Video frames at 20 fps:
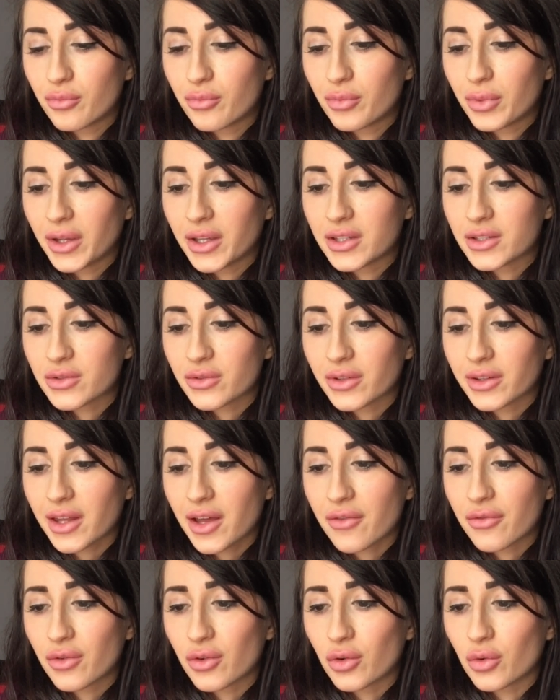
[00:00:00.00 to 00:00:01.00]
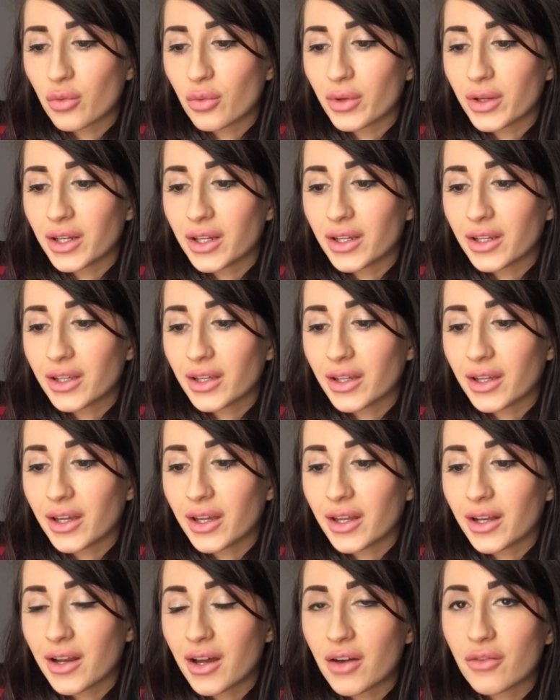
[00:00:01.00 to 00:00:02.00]
been doing that for a week
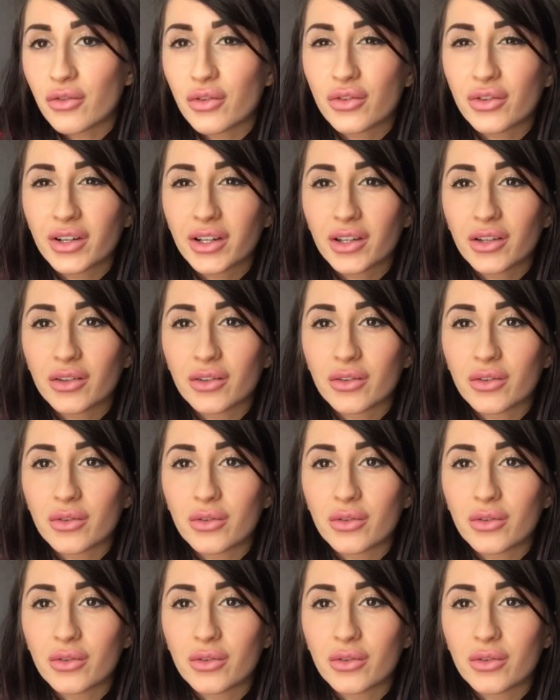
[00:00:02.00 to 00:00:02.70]
and I've already